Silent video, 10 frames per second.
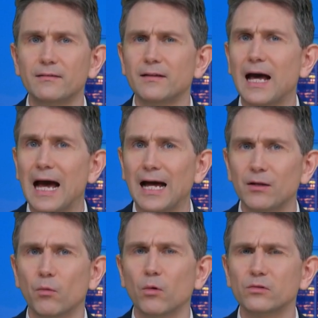that
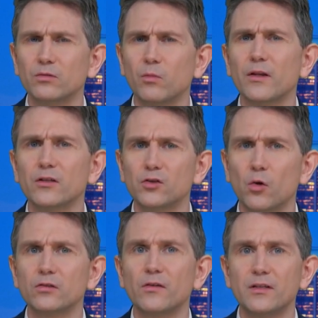animals were the
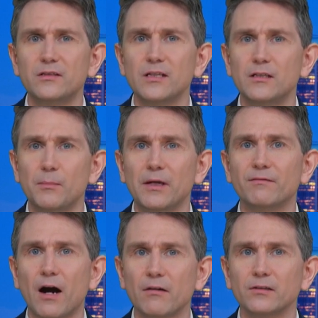source of the CCP
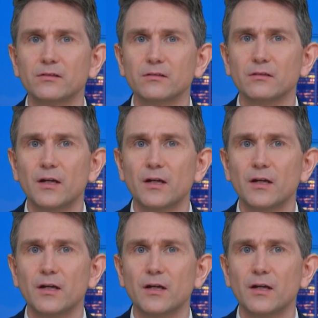virus.